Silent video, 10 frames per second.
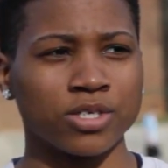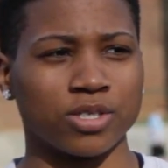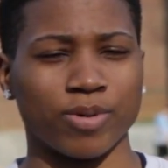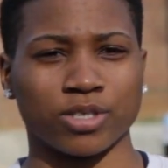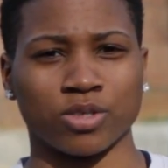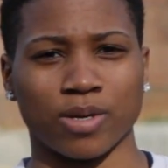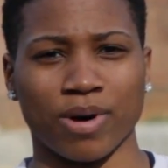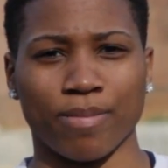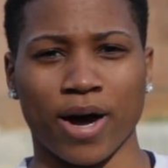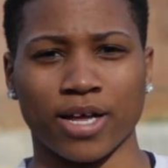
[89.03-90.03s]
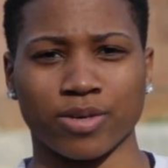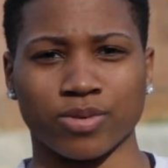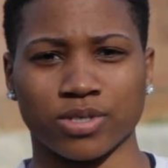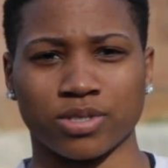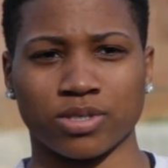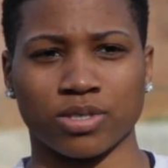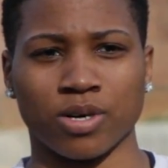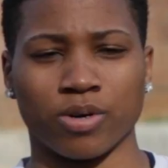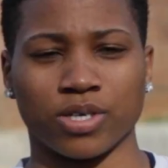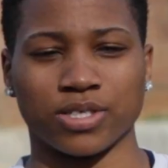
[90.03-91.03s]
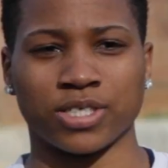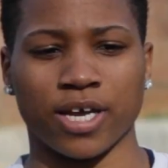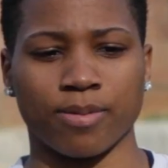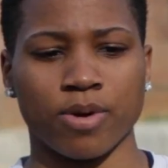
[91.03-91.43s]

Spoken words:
to make sure that my body was, in good shape,